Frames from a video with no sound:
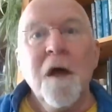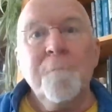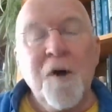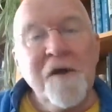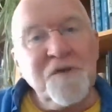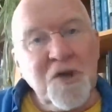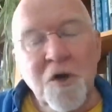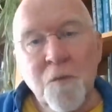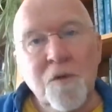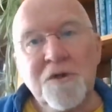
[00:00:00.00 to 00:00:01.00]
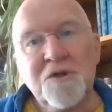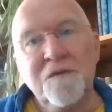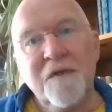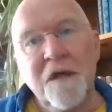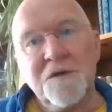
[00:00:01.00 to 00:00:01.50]
By the time we're
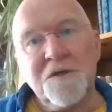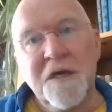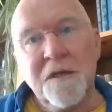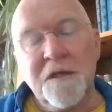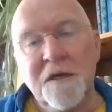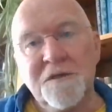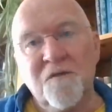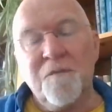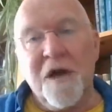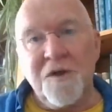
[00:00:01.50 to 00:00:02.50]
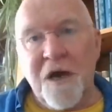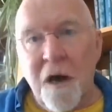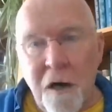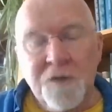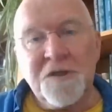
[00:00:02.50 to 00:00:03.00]
into the last 10 days of May, the
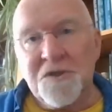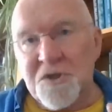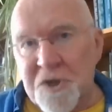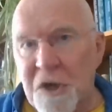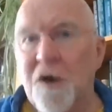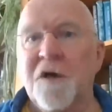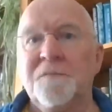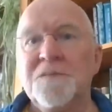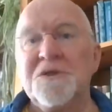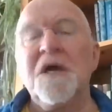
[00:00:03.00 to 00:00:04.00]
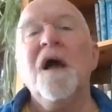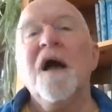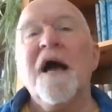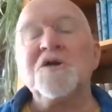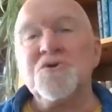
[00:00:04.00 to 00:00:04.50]
hardest times,
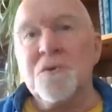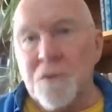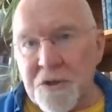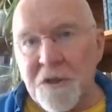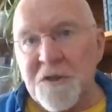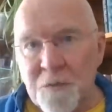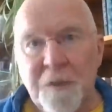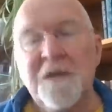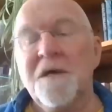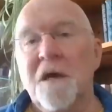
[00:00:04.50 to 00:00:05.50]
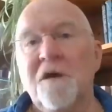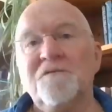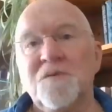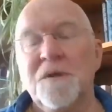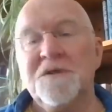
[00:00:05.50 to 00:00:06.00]
astrologically speaking,
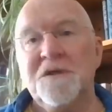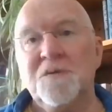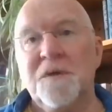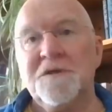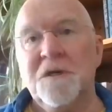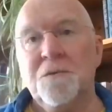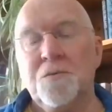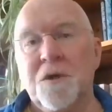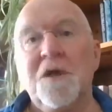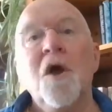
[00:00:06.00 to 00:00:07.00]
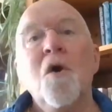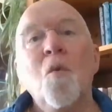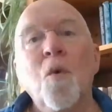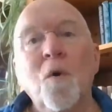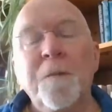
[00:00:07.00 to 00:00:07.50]
of 2023
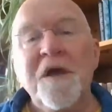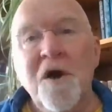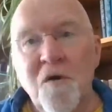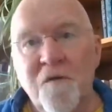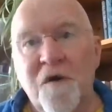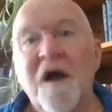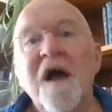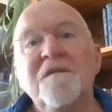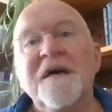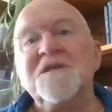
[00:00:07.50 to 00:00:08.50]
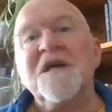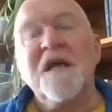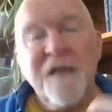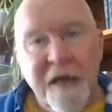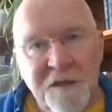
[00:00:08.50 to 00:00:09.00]
will be over. That's
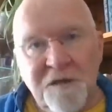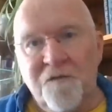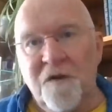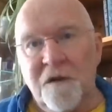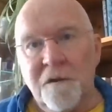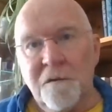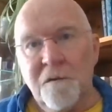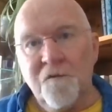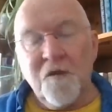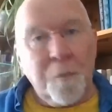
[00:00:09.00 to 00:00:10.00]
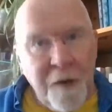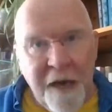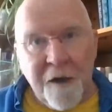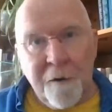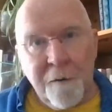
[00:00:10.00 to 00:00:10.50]
collectively for the
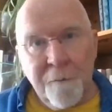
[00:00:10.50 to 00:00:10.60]
planet.